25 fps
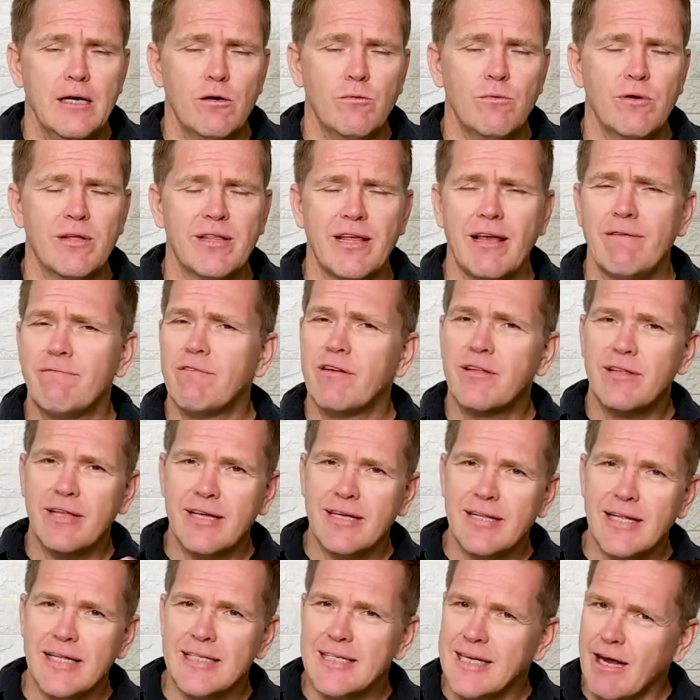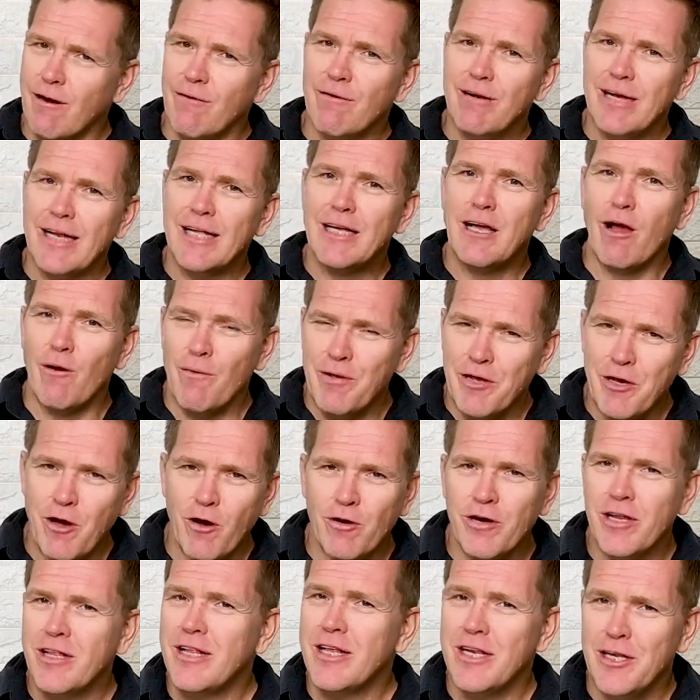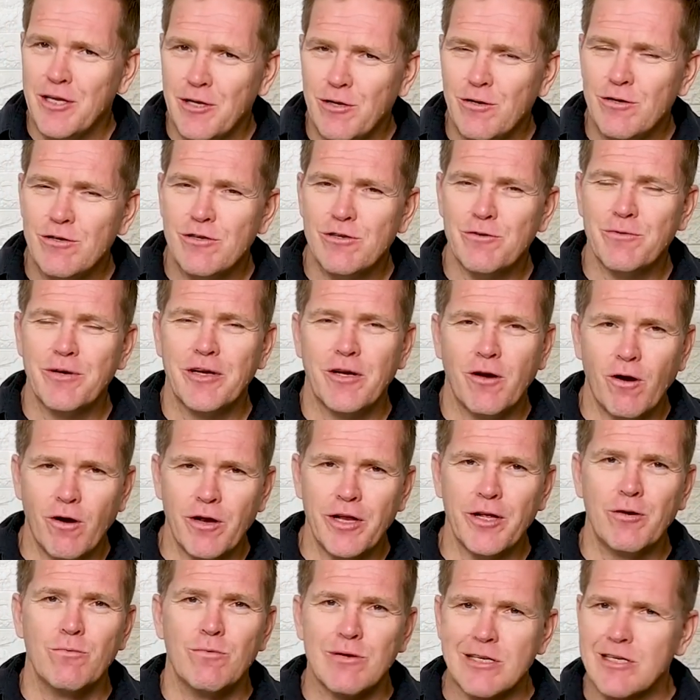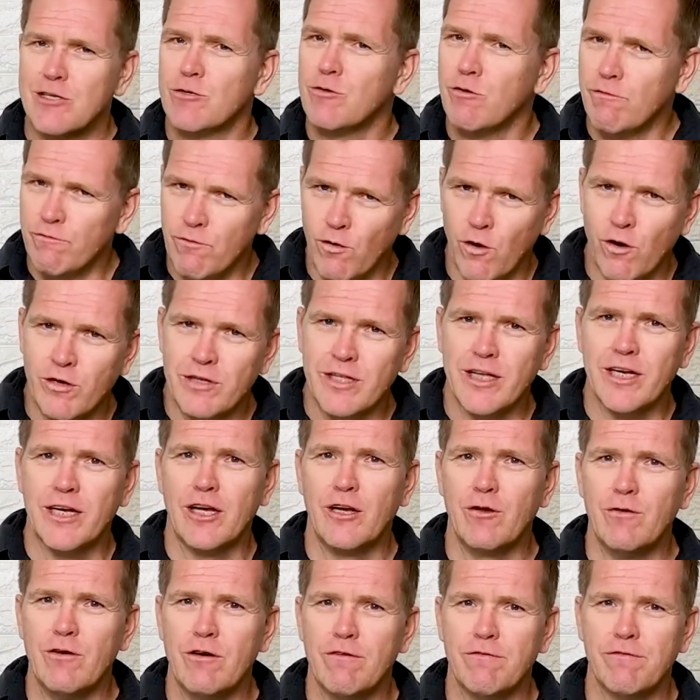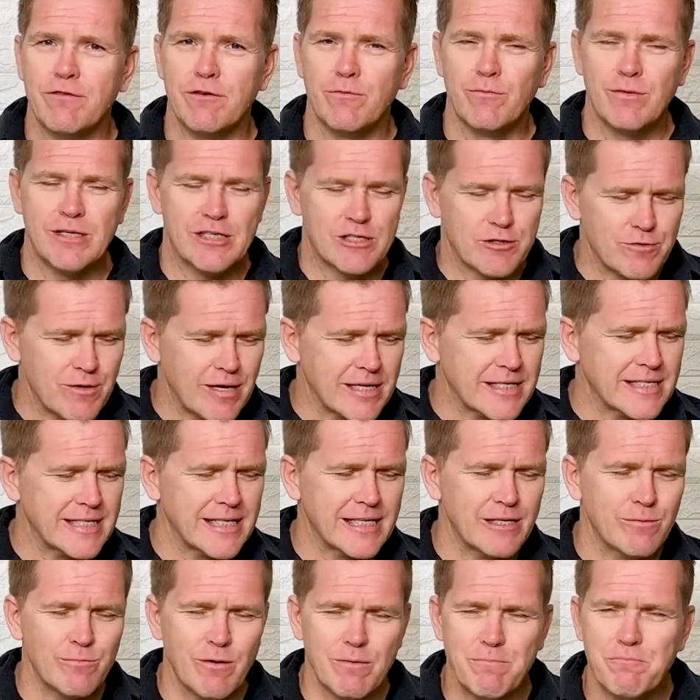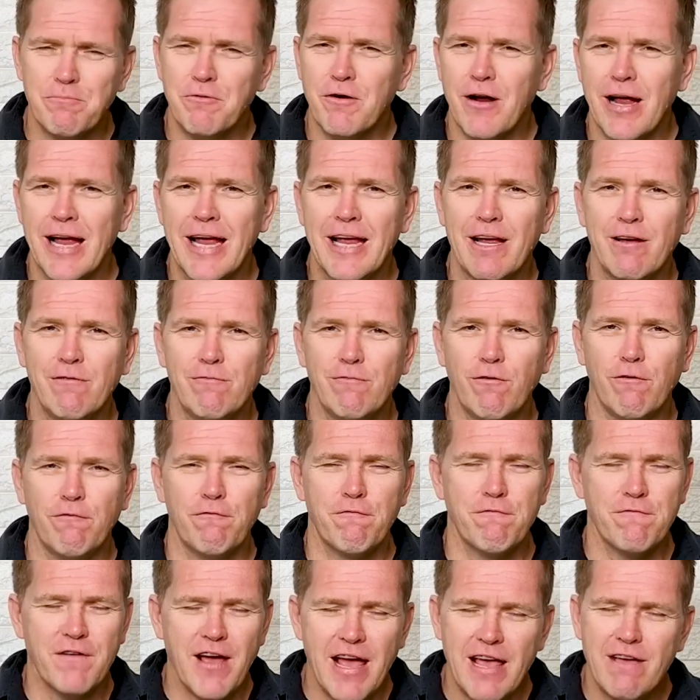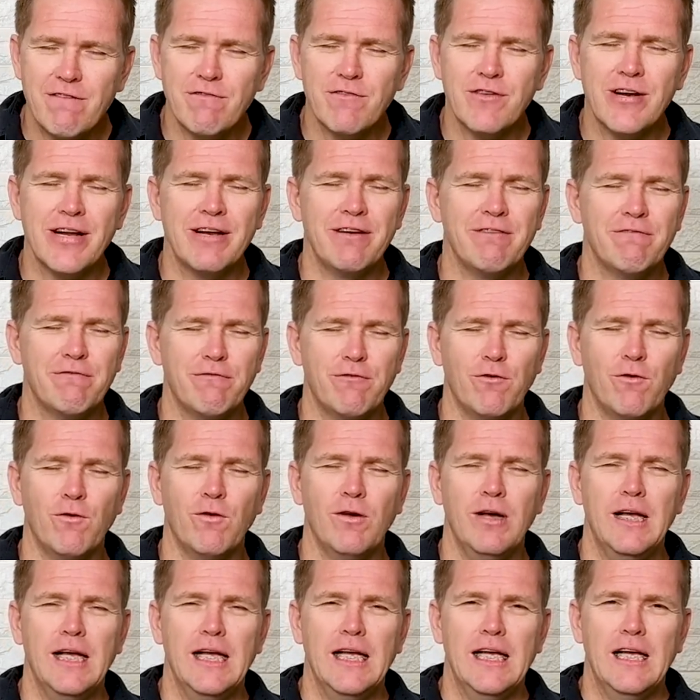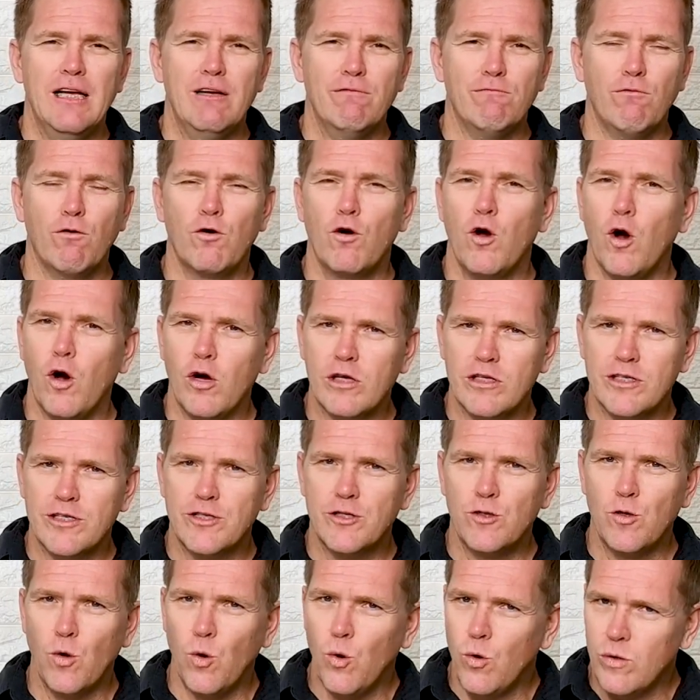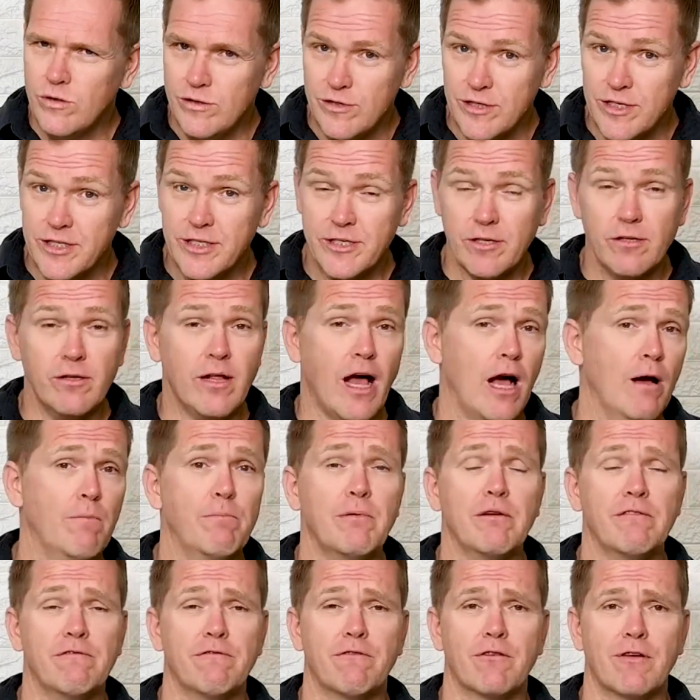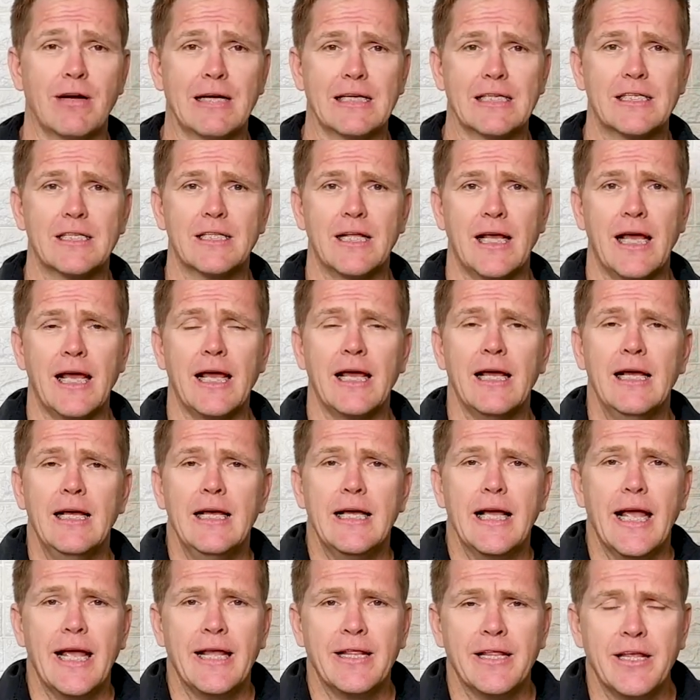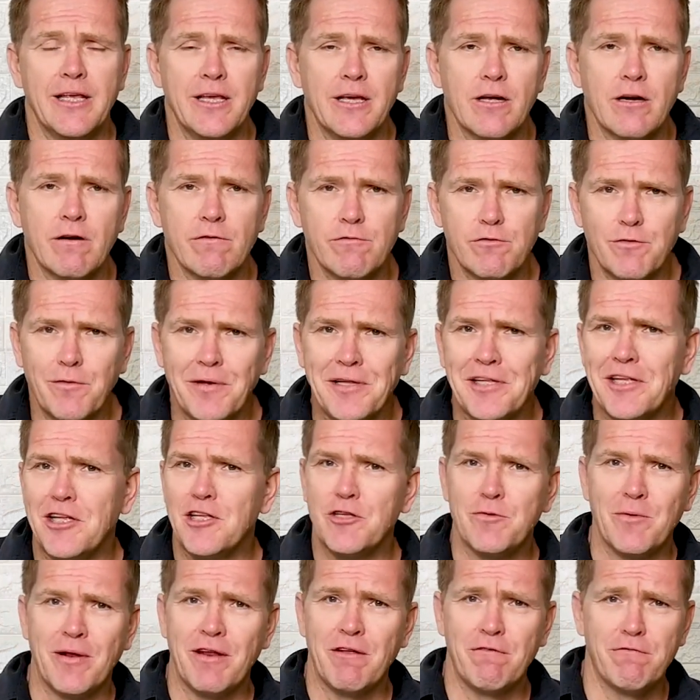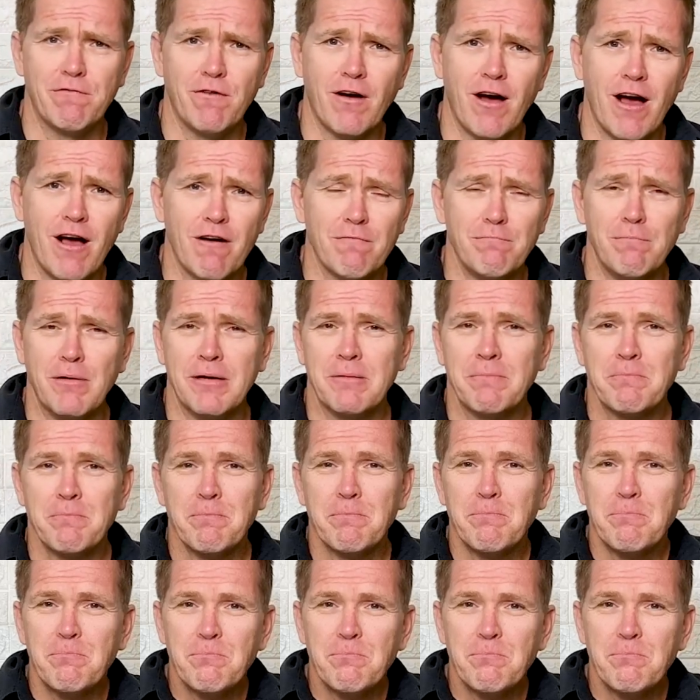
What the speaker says: with everything that's currently going on in the news regarding Wiskelwaterkloof. We're trusting, we're praying for favor and for God's door to still open for us there in the year of 2025. But